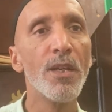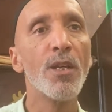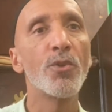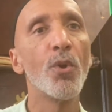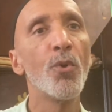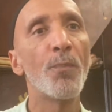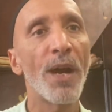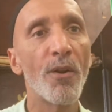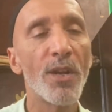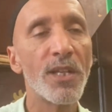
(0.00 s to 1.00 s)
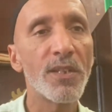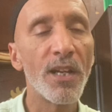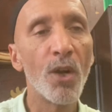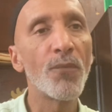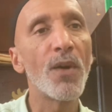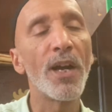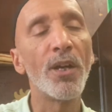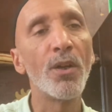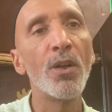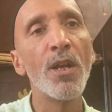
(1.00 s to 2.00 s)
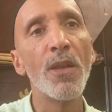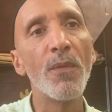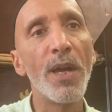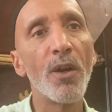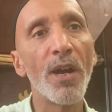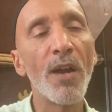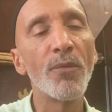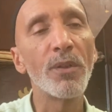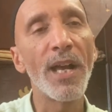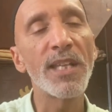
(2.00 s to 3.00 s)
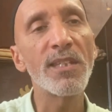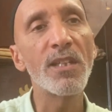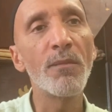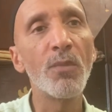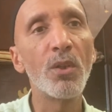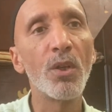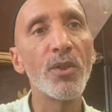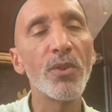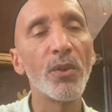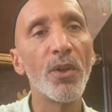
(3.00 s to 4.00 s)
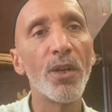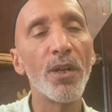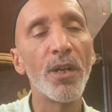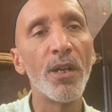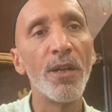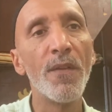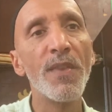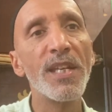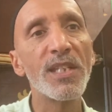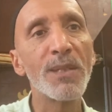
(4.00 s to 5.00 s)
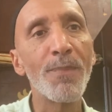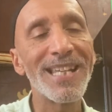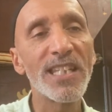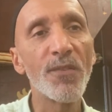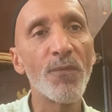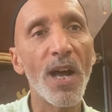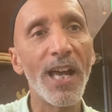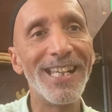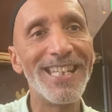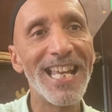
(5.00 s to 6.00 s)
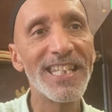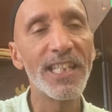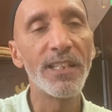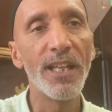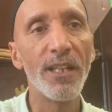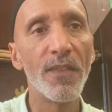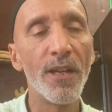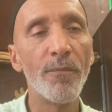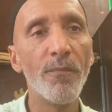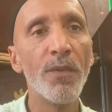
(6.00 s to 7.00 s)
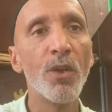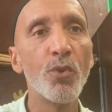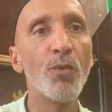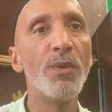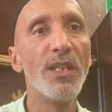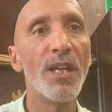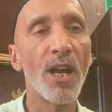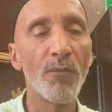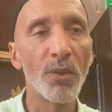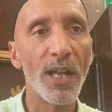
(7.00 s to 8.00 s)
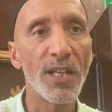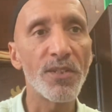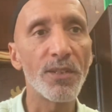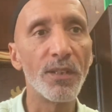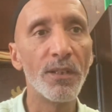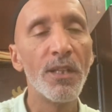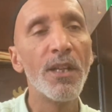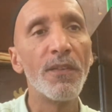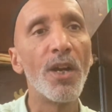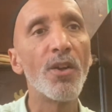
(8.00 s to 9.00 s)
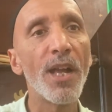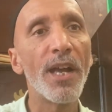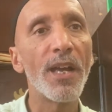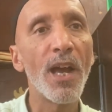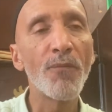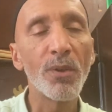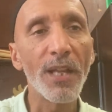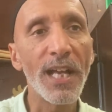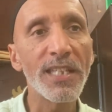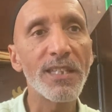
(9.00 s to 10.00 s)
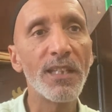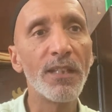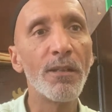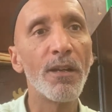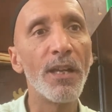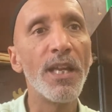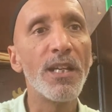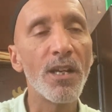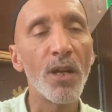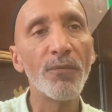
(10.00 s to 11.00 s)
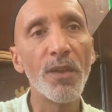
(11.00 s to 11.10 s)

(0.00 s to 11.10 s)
So paradise and hellfire, they are everlasting because Allah specified, designated them to be everlasting. They are not everlasting in and of